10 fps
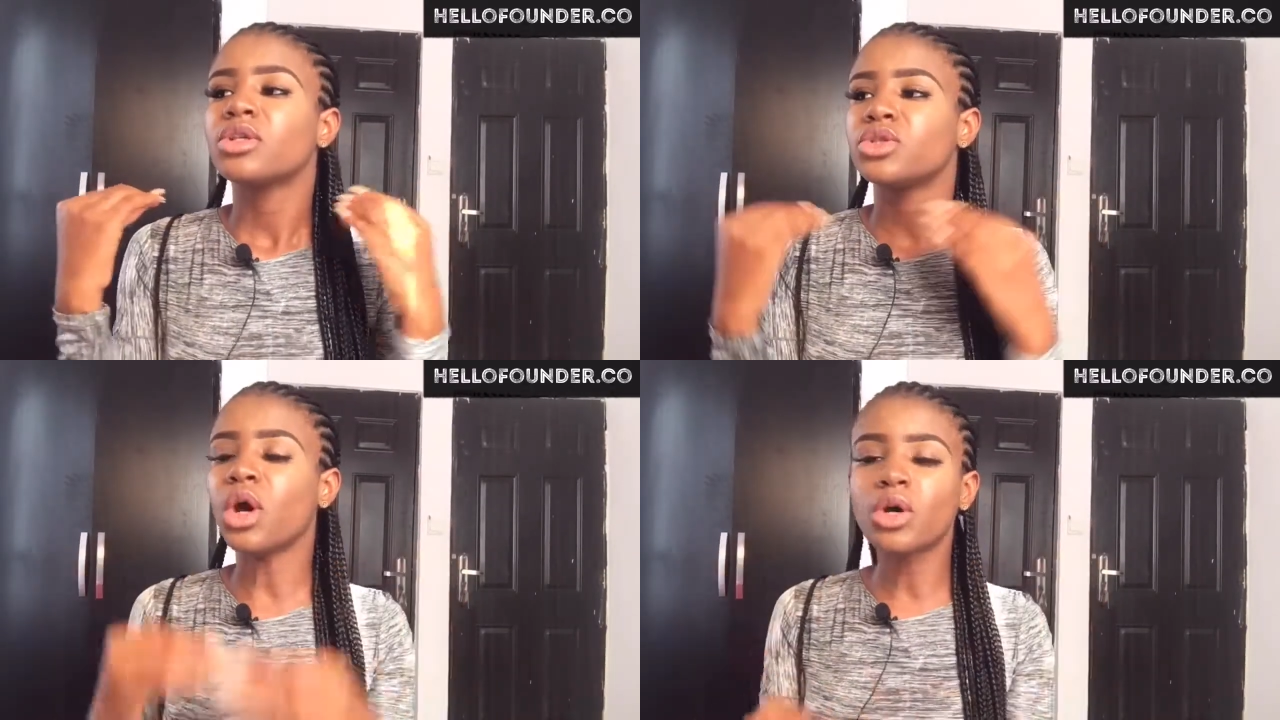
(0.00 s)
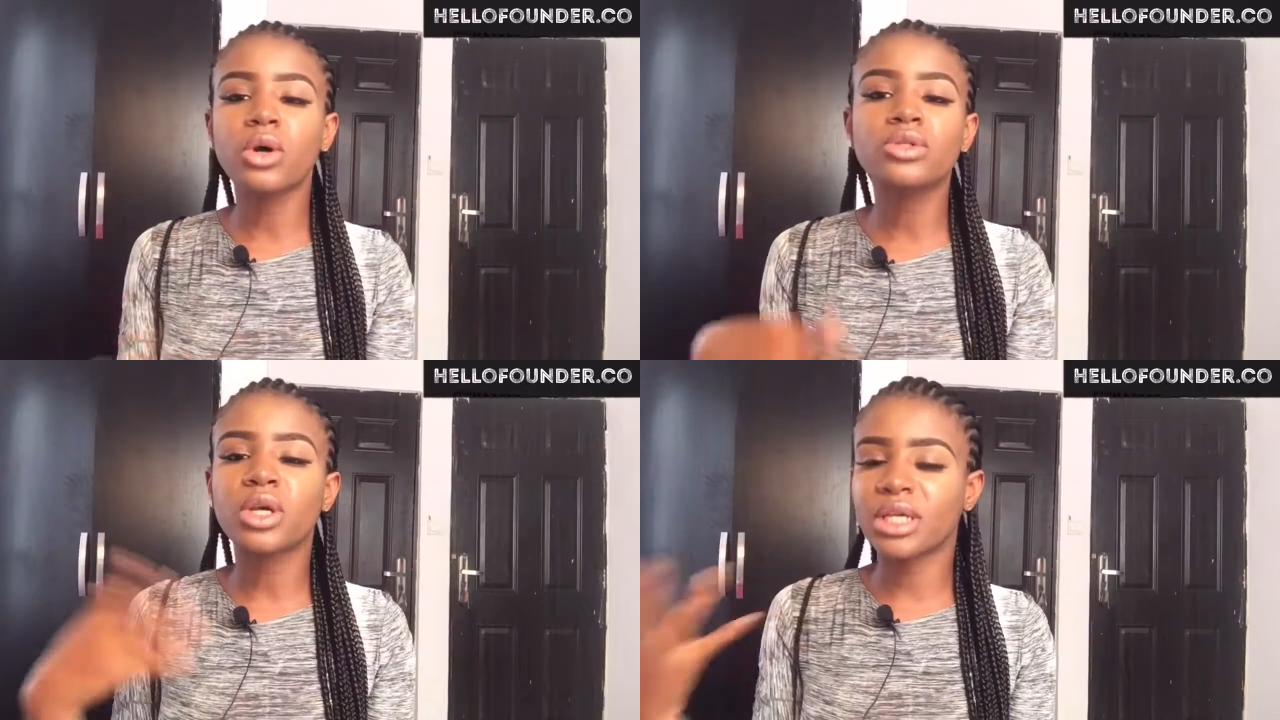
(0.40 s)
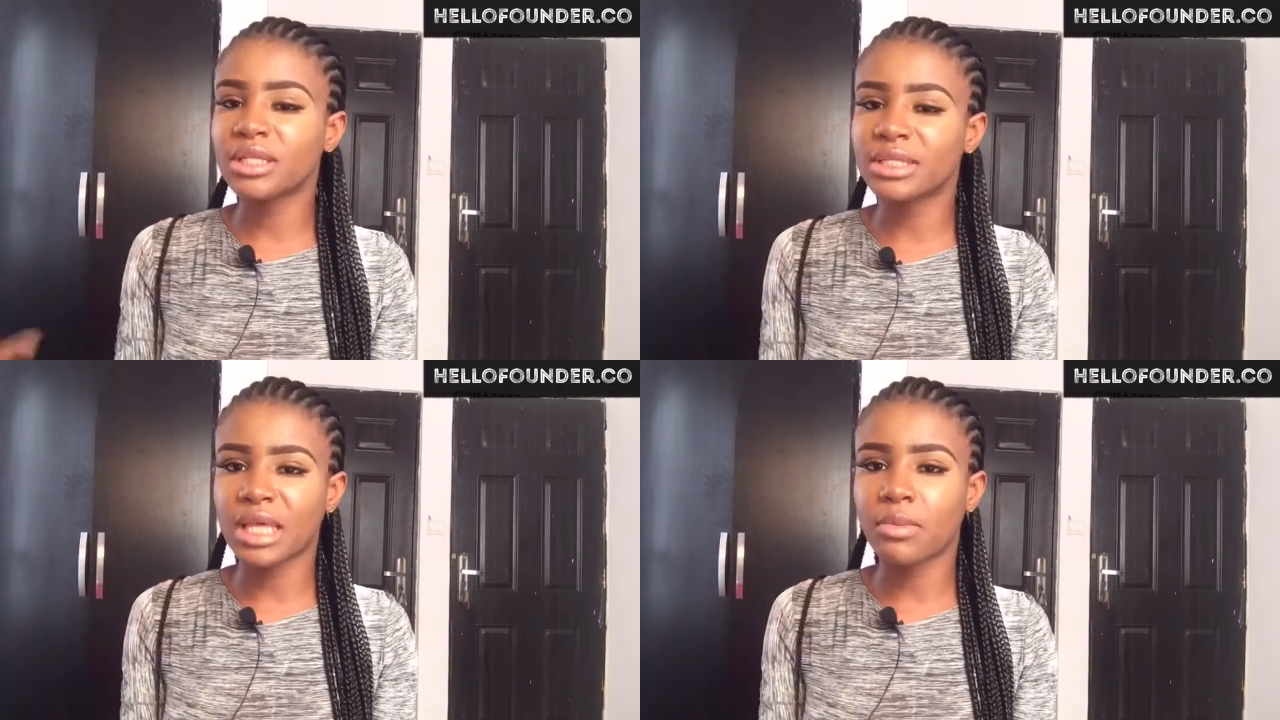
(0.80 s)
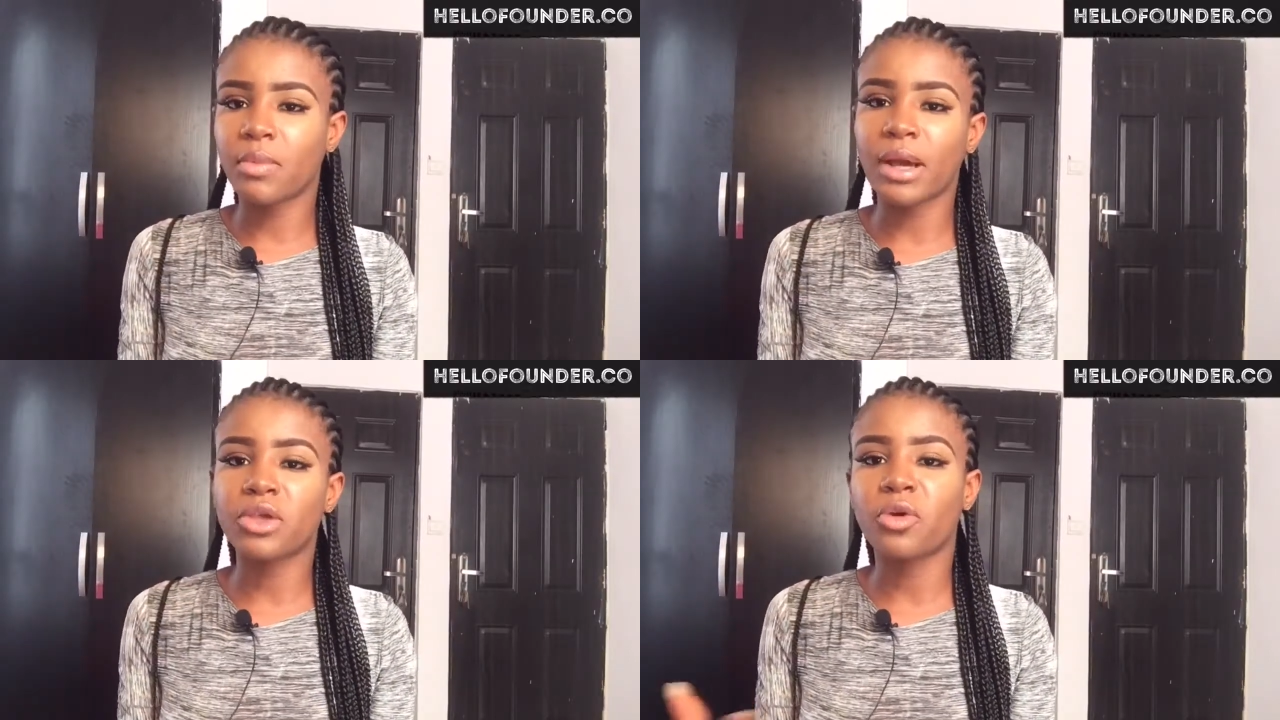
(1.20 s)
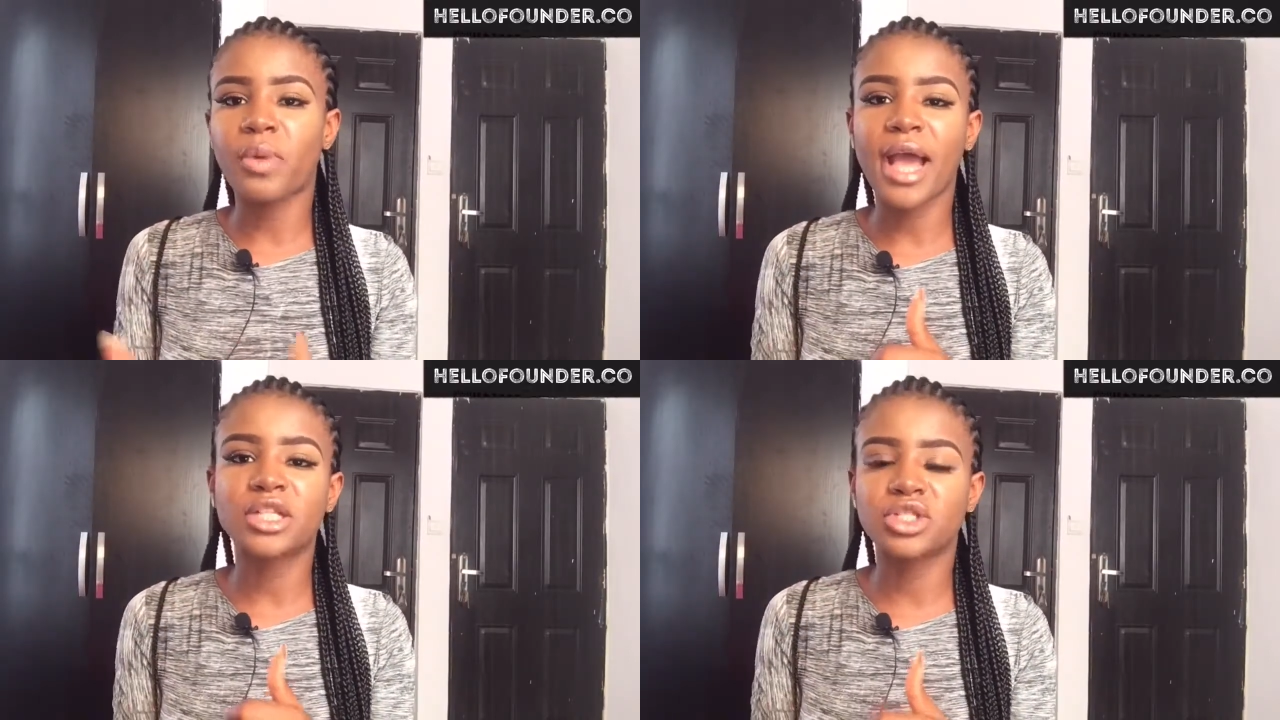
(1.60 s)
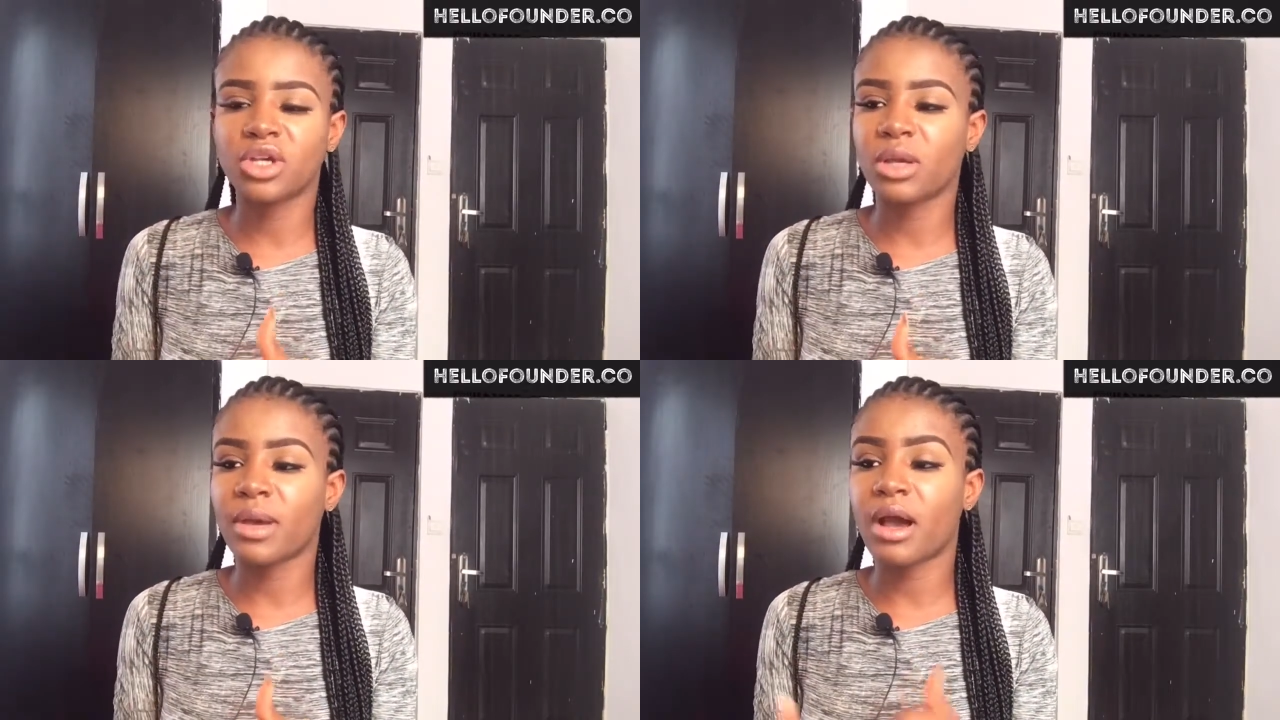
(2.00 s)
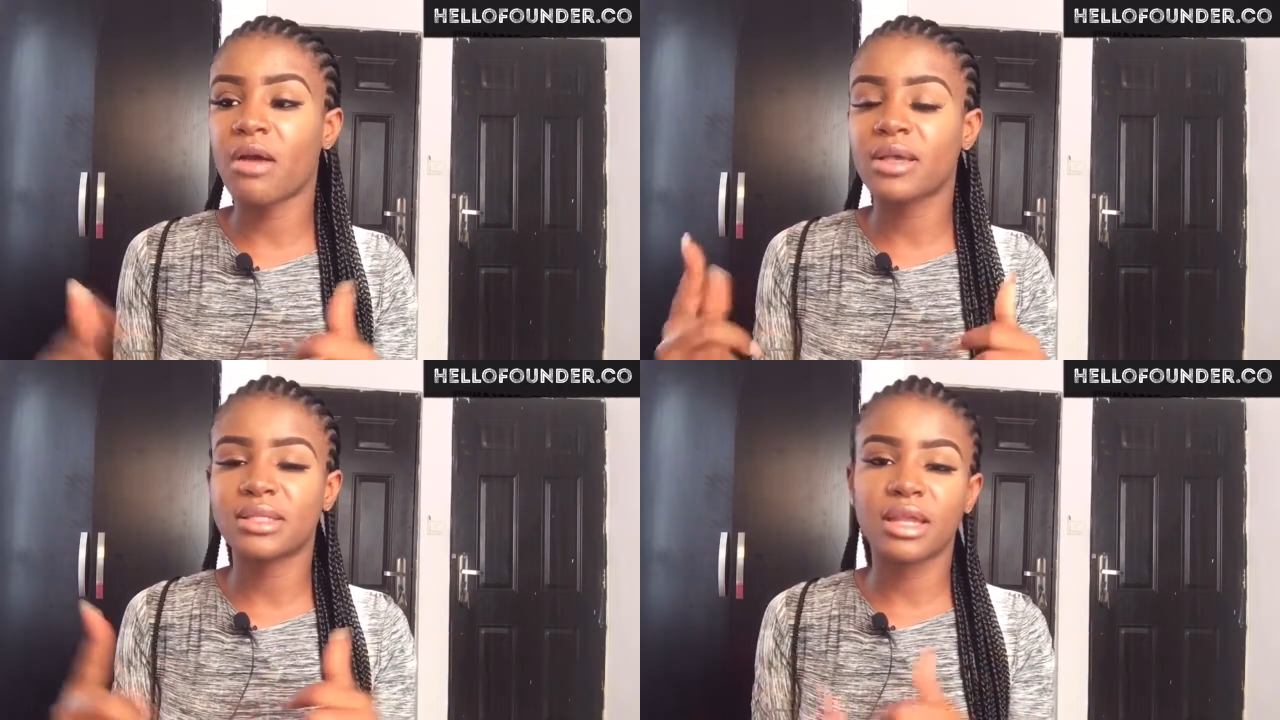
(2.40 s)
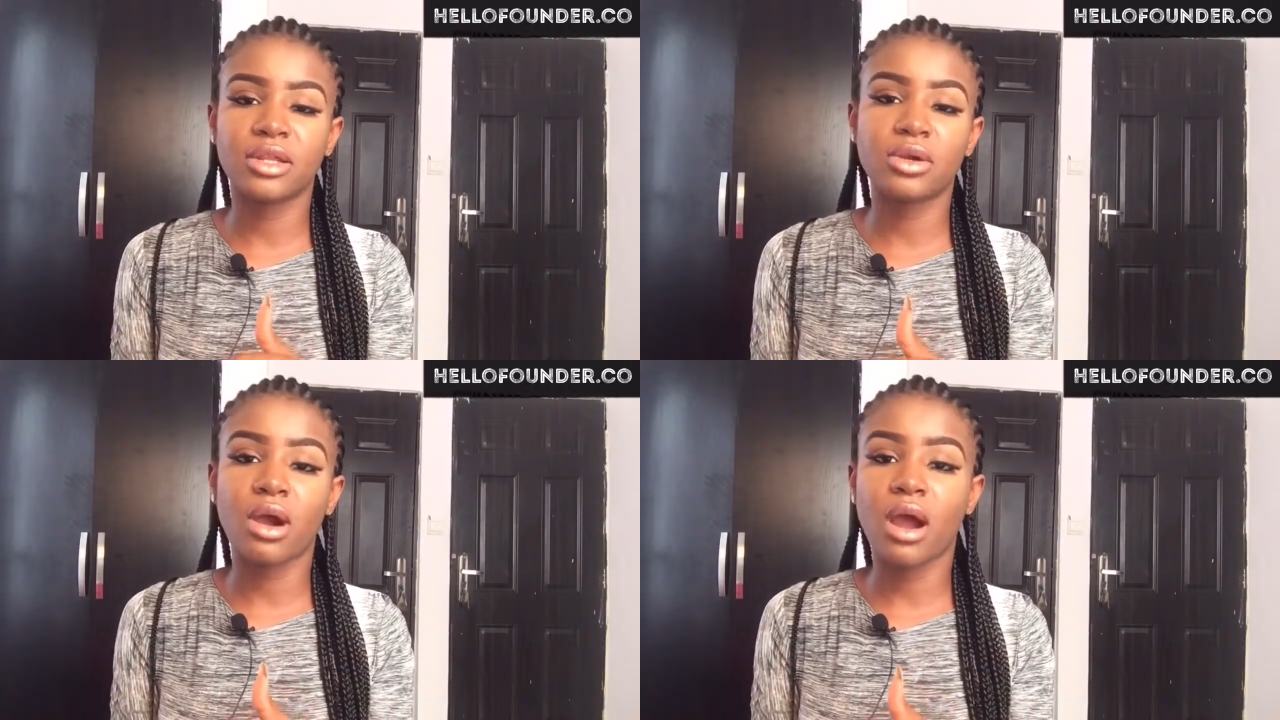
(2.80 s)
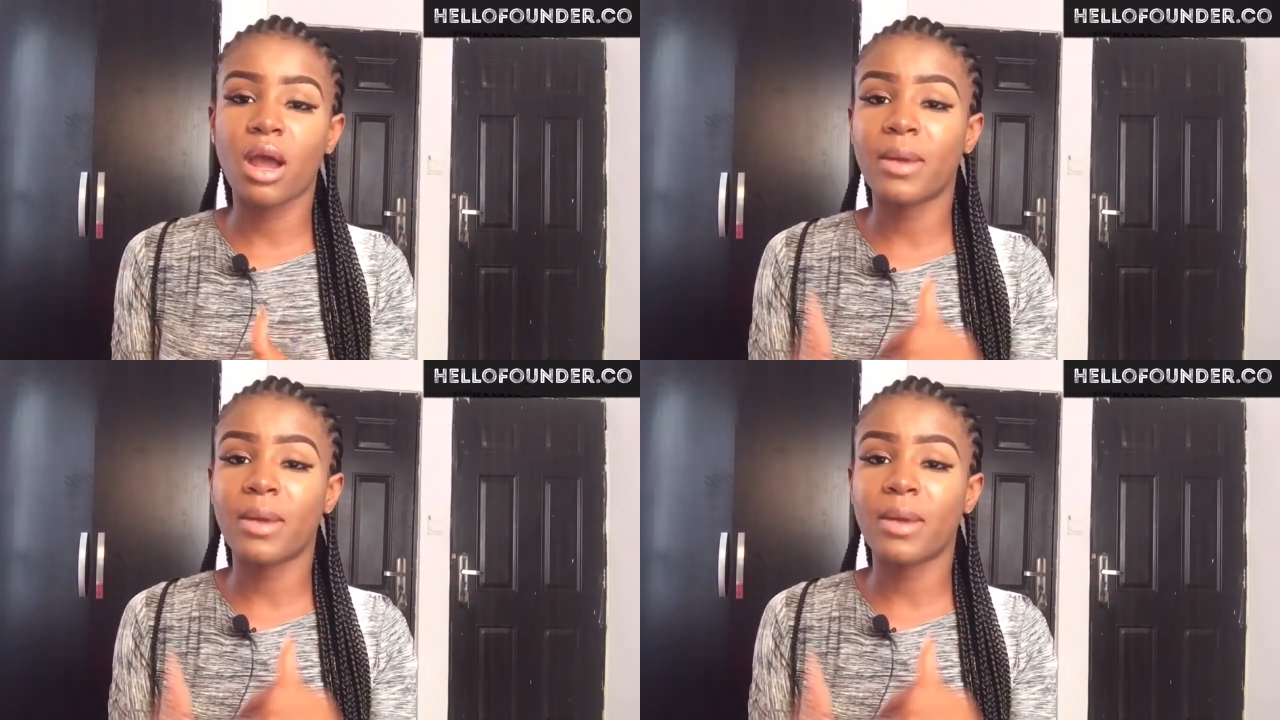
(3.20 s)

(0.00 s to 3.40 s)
don't go talking to them about your passion, about how excited you are,